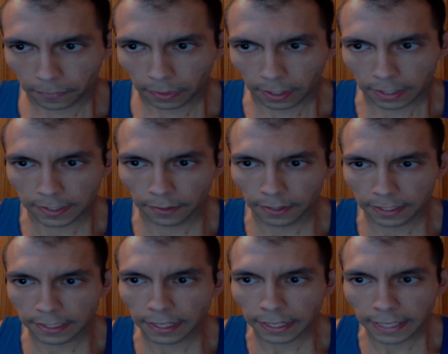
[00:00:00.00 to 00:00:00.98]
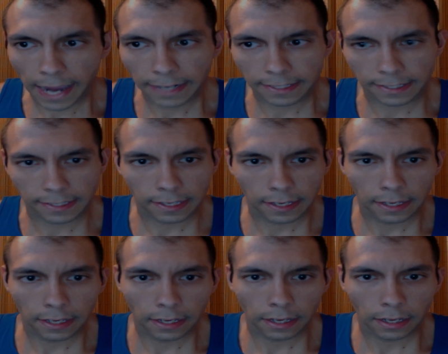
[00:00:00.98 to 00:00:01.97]
so this negates
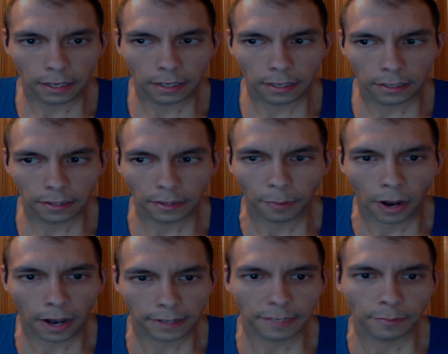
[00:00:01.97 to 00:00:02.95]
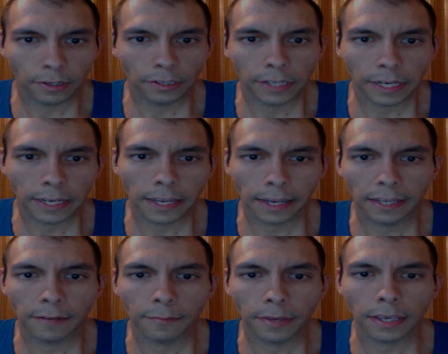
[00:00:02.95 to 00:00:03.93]
the possibility it
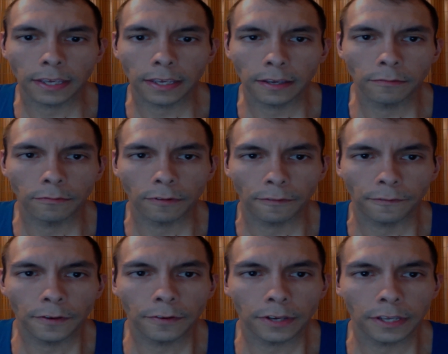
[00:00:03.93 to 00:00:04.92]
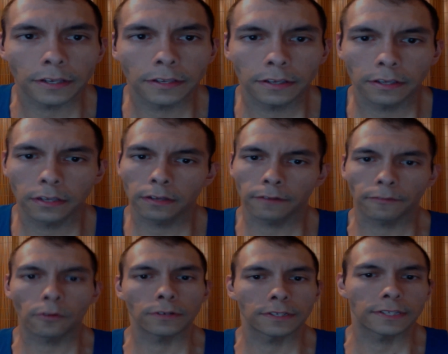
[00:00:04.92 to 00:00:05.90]
can be refuted, of
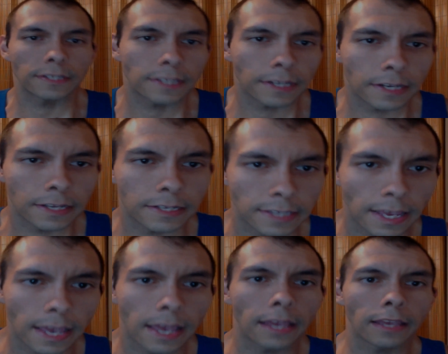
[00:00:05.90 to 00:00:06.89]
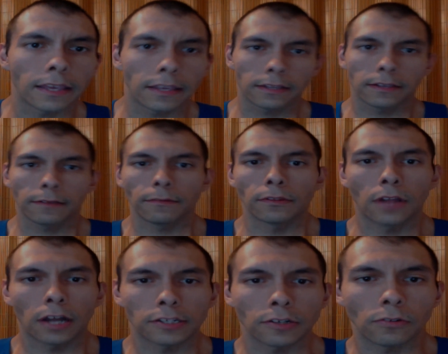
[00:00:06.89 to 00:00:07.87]
course, since it is a
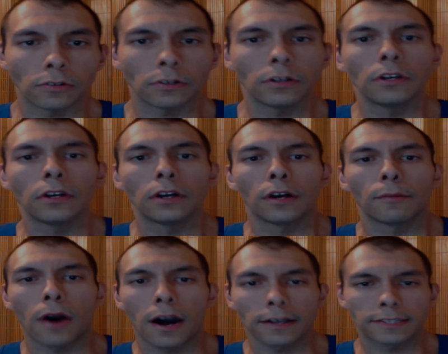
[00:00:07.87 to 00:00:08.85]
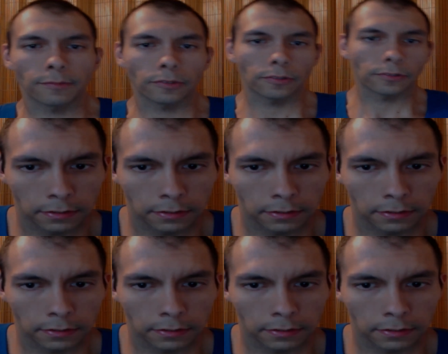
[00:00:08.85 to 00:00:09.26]
logical possible.